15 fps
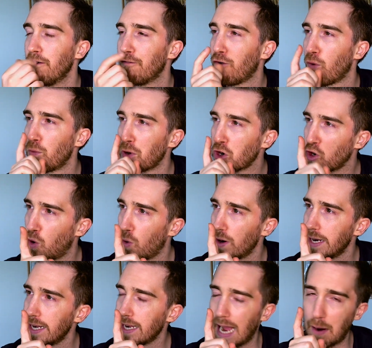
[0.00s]
for
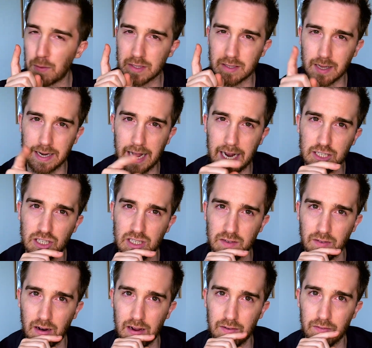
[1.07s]
recording, I would say the HTC
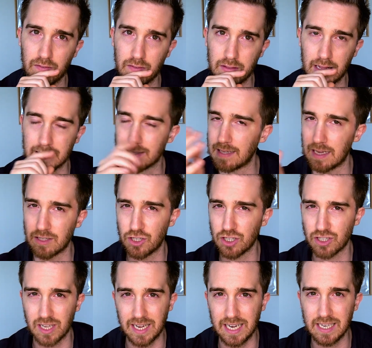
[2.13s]
Vive. That's
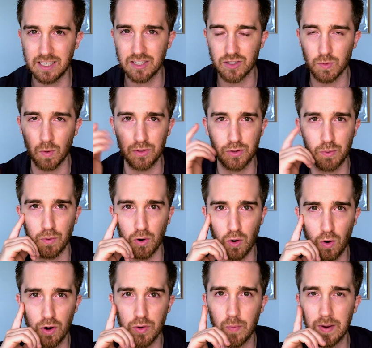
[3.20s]
just the easiest one to
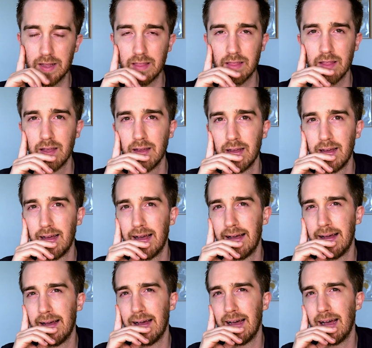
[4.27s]
record with,
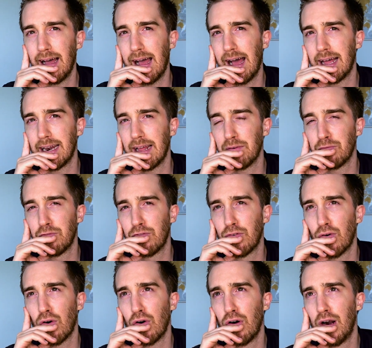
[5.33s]
and then
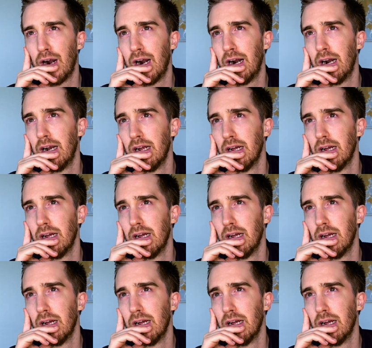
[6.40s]
for